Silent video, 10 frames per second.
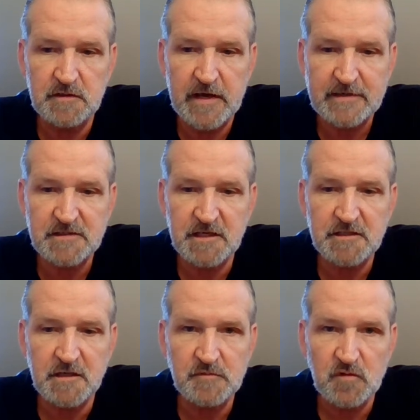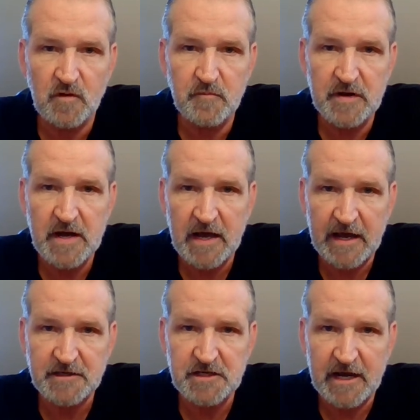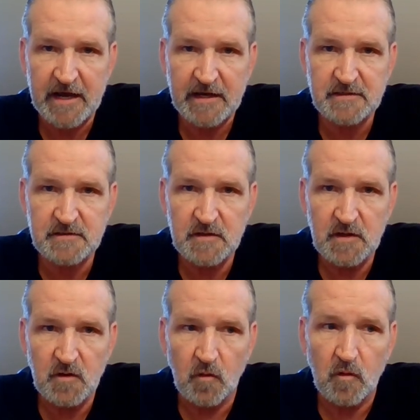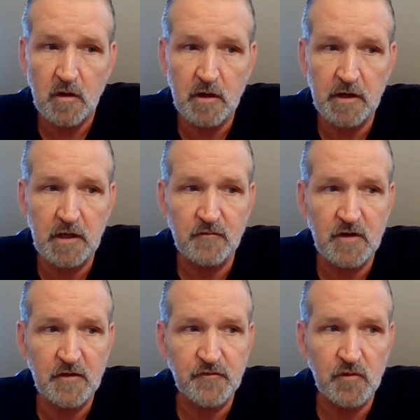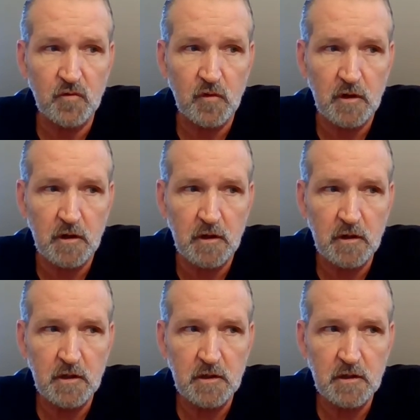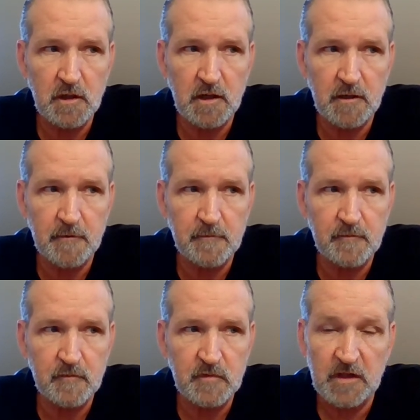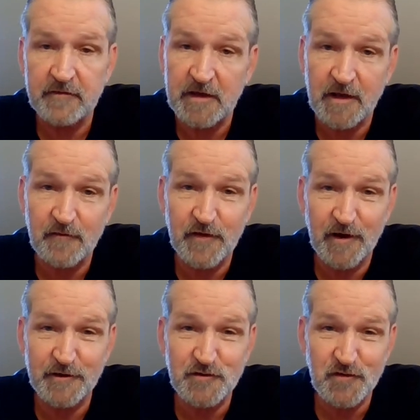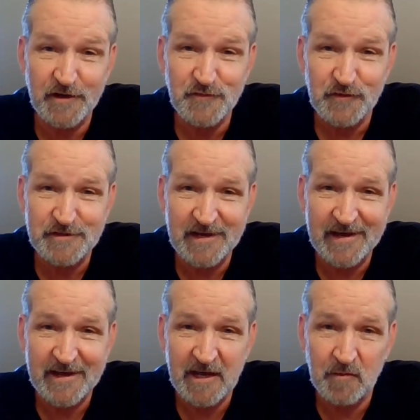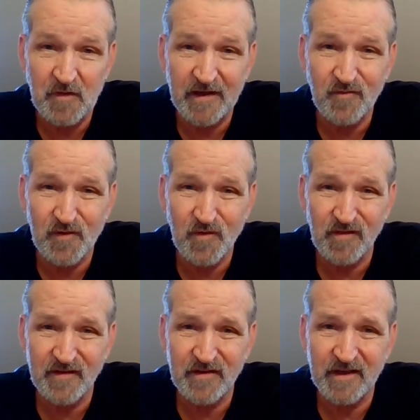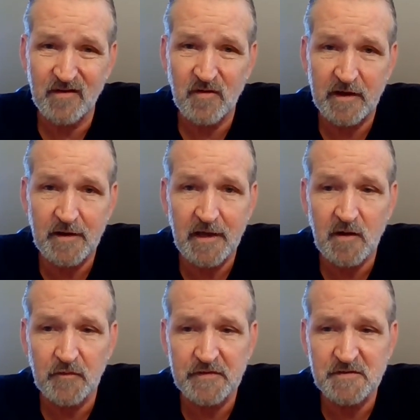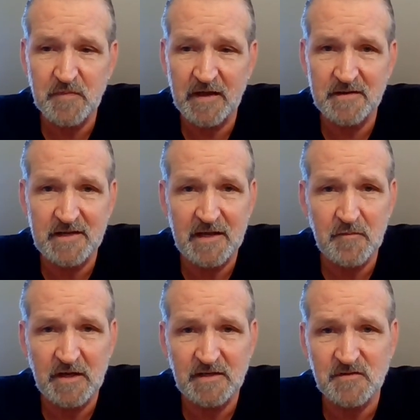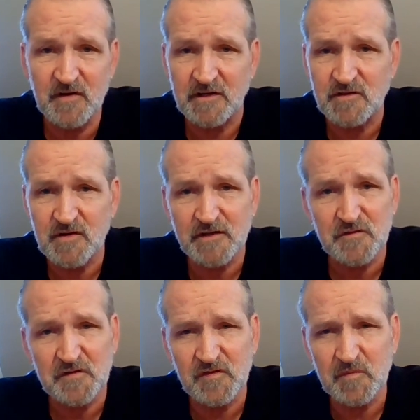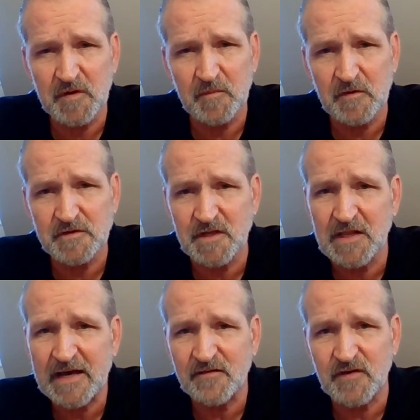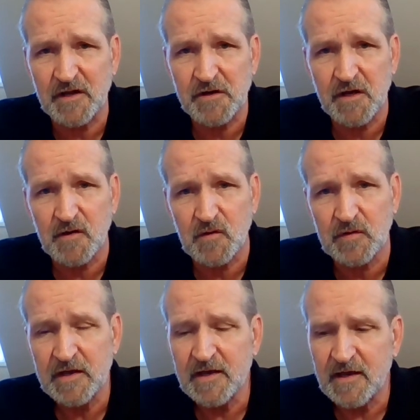that system's sort of been hijacked, or even if you were living in a very stressful time like what we're living in right now with this pandemic. It's very stressful for people. There's a lot of unknown,